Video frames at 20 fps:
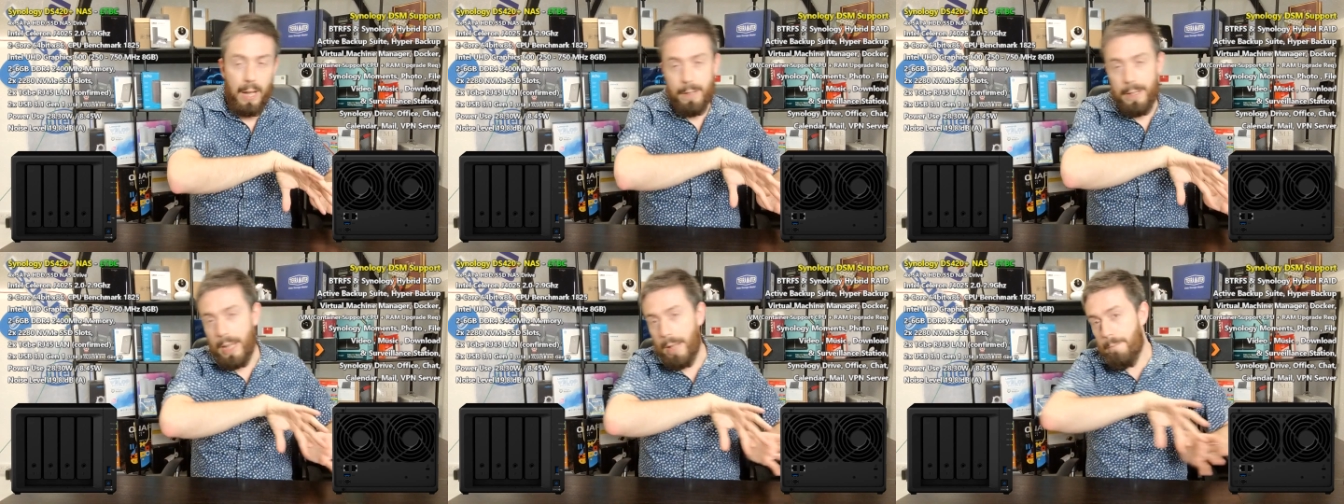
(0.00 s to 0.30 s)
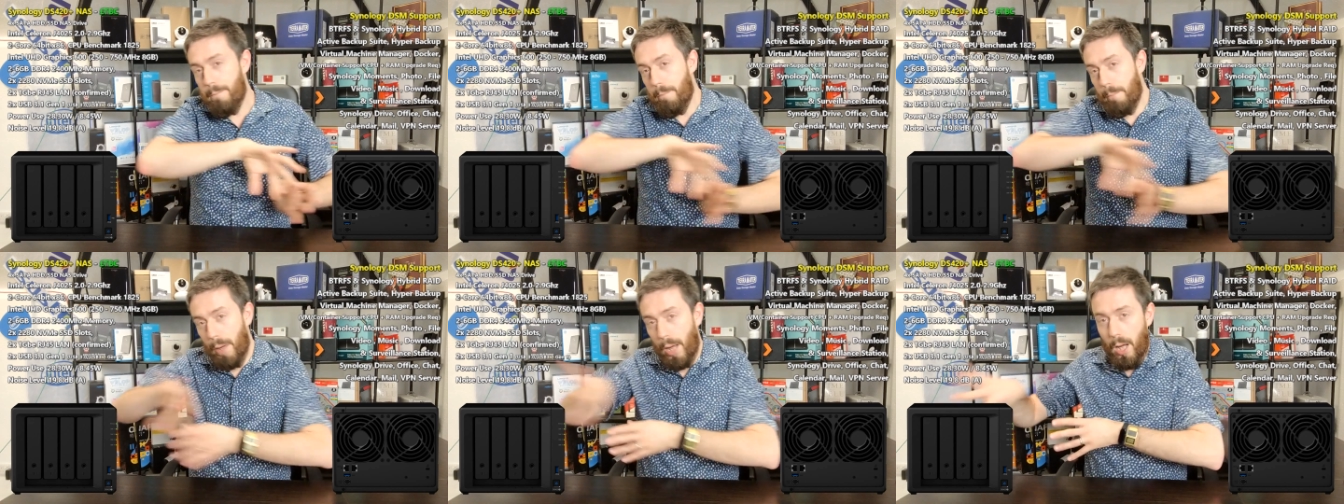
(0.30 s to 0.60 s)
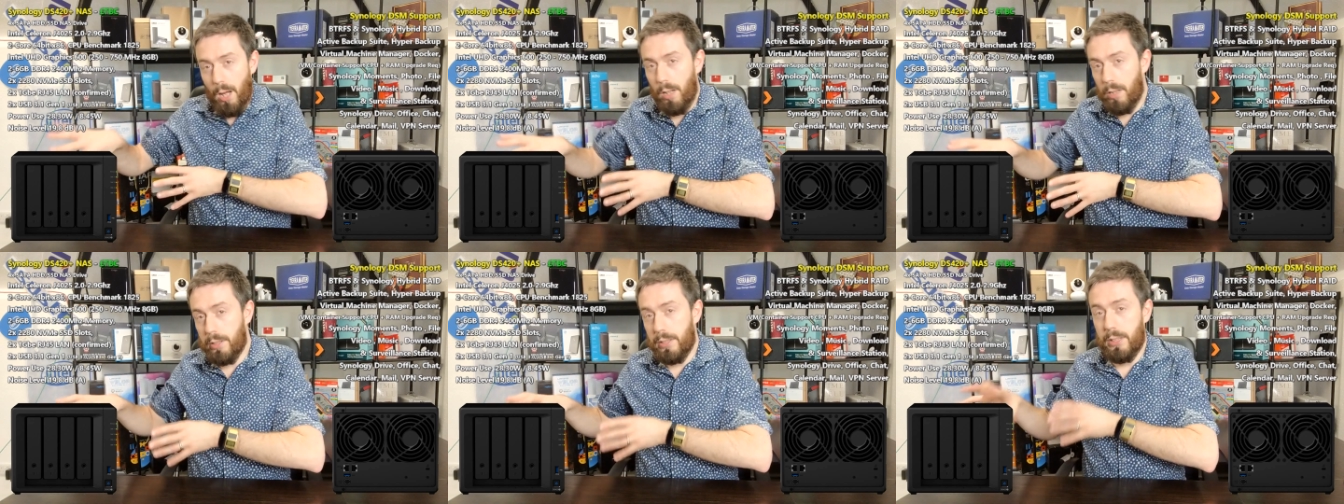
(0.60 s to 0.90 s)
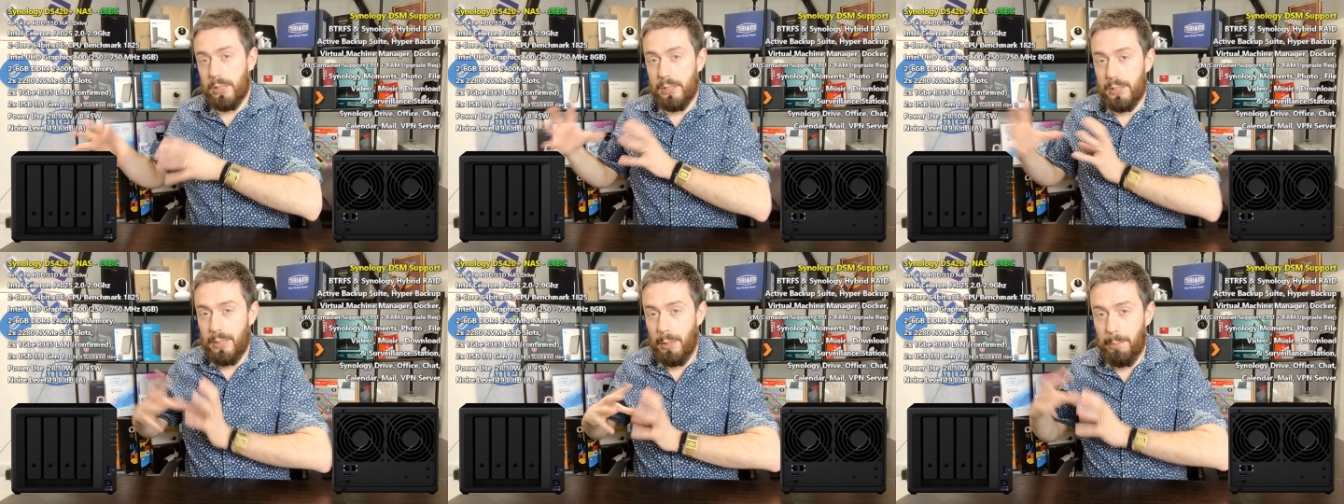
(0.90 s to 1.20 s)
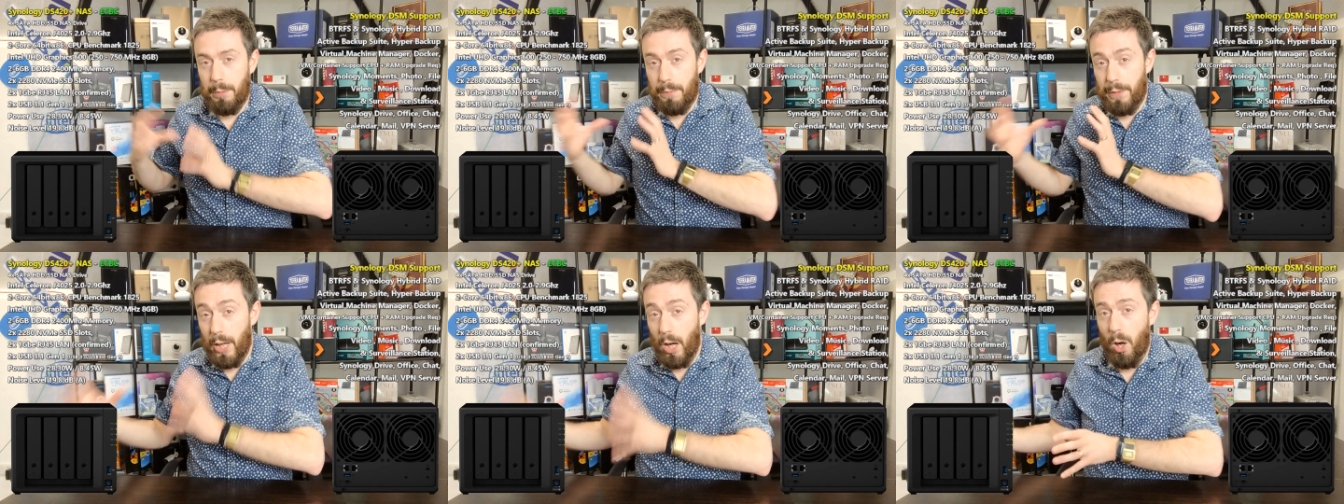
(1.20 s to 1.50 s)
and then pass
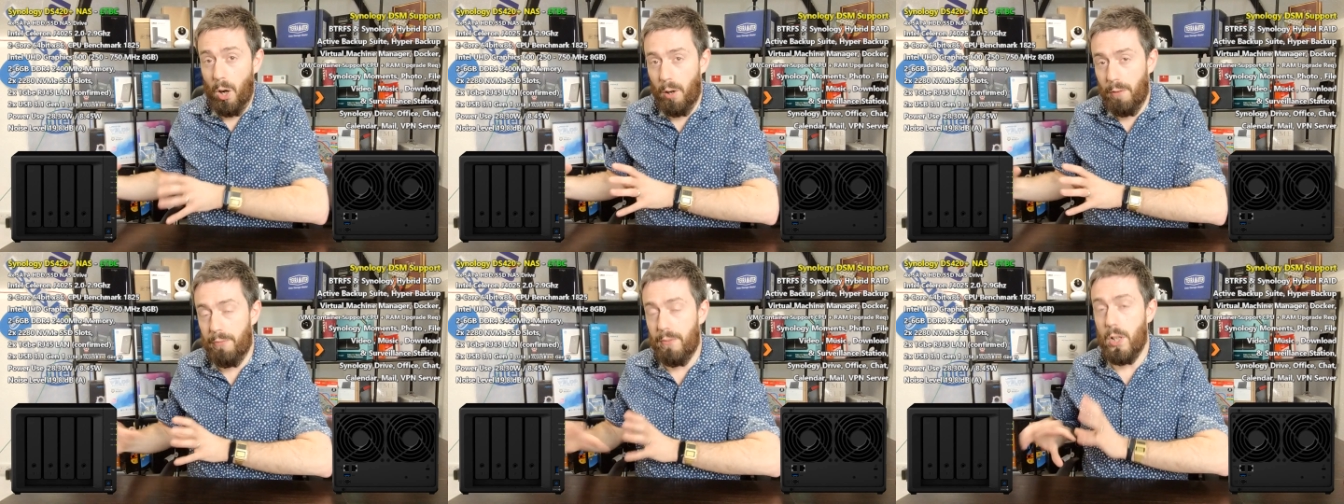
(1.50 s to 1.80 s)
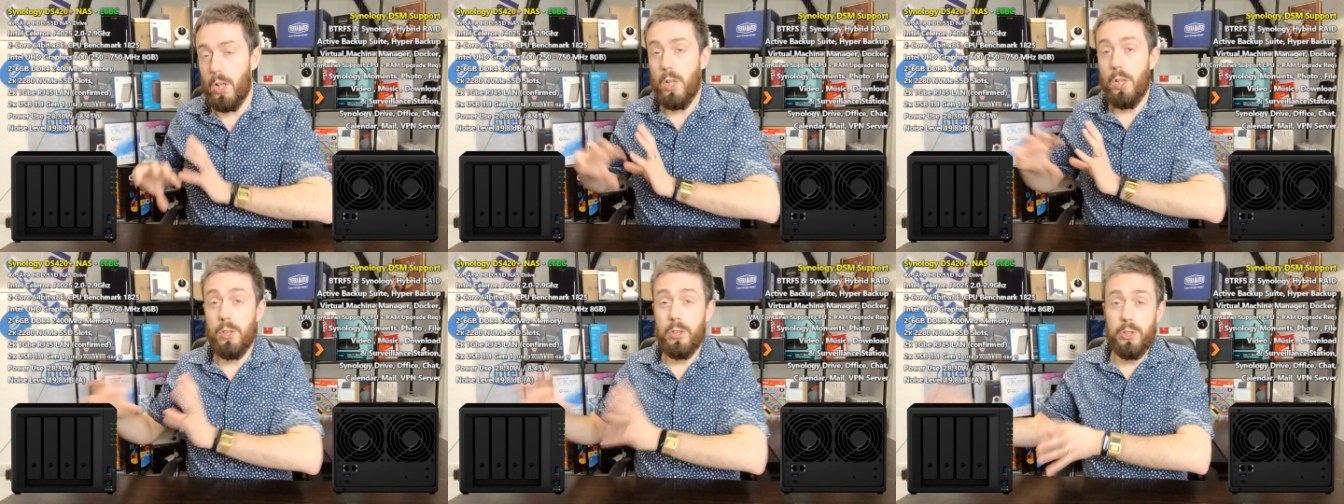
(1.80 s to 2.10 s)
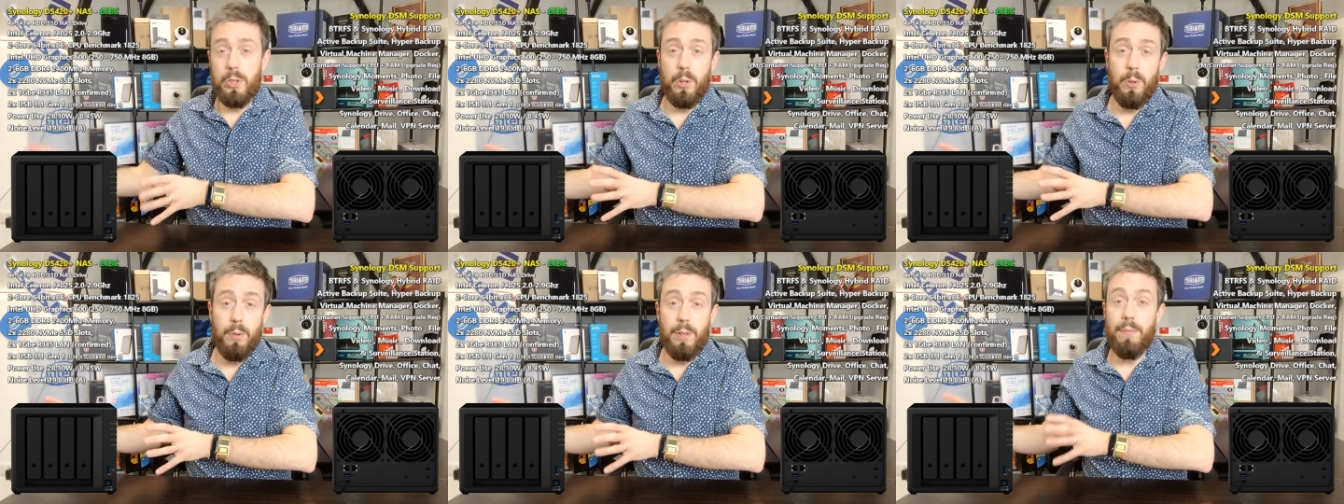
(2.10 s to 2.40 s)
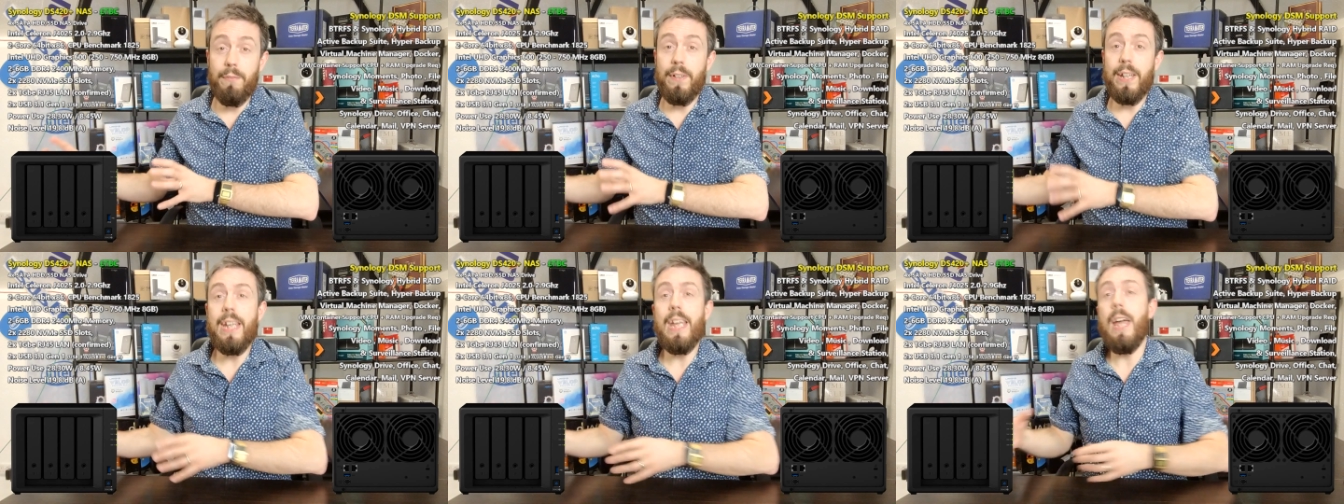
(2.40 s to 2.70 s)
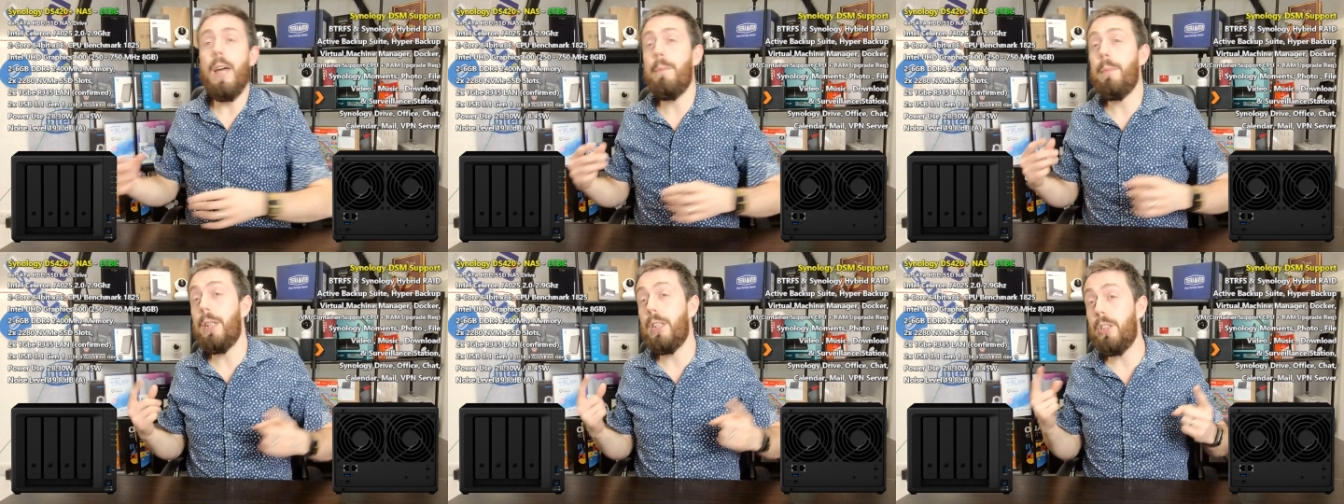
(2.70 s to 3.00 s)
some of it off to the V M.